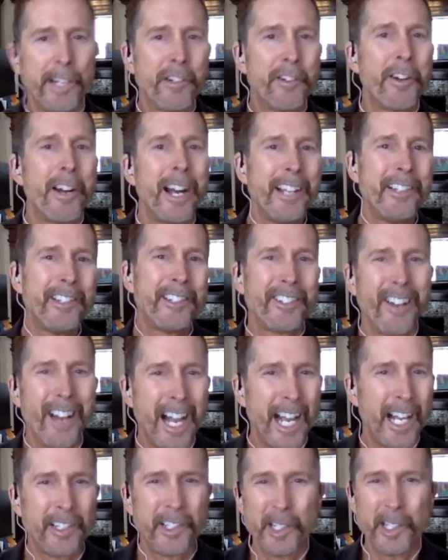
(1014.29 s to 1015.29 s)
Christ or
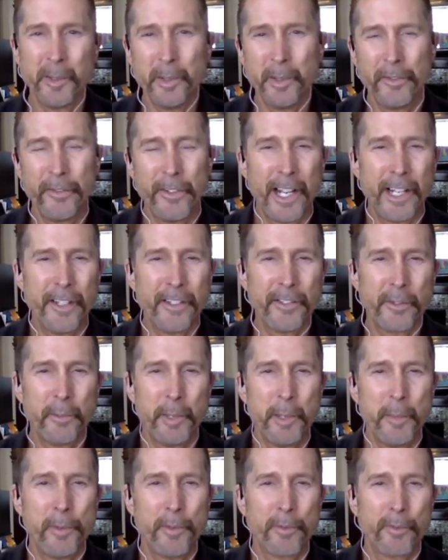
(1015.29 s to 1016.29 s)
Axiom, defines for
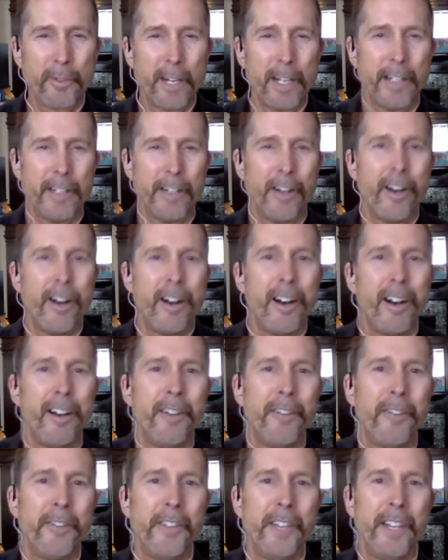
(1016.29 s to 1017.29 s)
people right
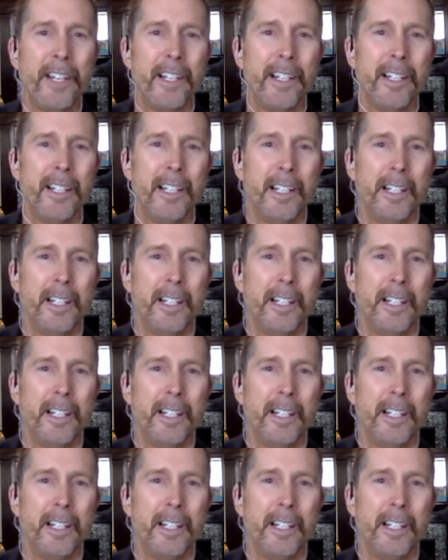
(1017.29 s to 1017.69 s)
off that